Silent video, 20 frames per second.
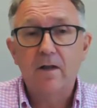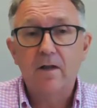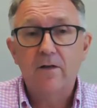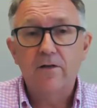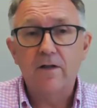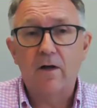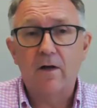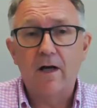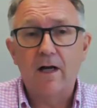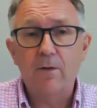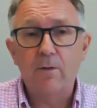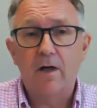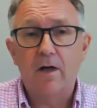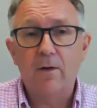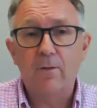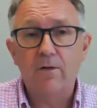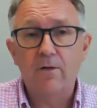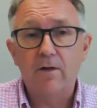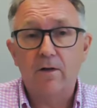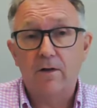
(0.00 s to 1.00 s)
So I
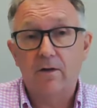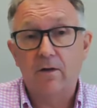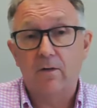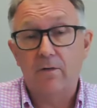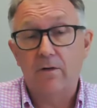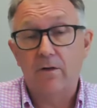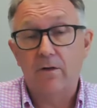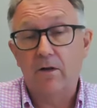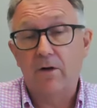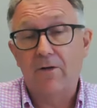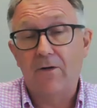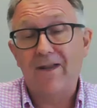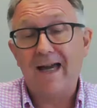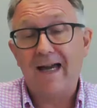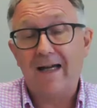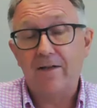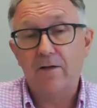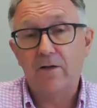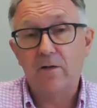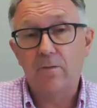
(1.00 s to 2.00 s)
would look on
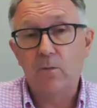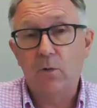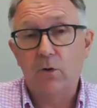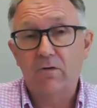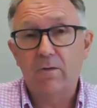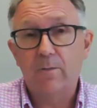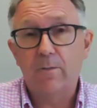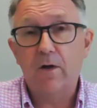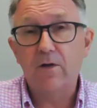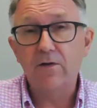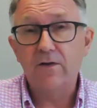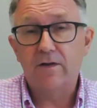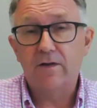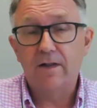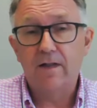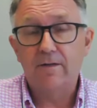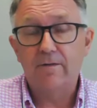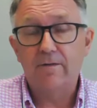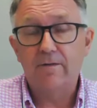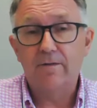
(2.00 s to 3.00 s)
that as more of a
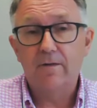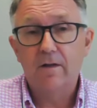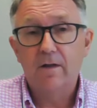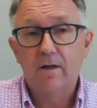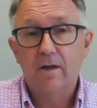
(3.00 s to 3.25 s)
positive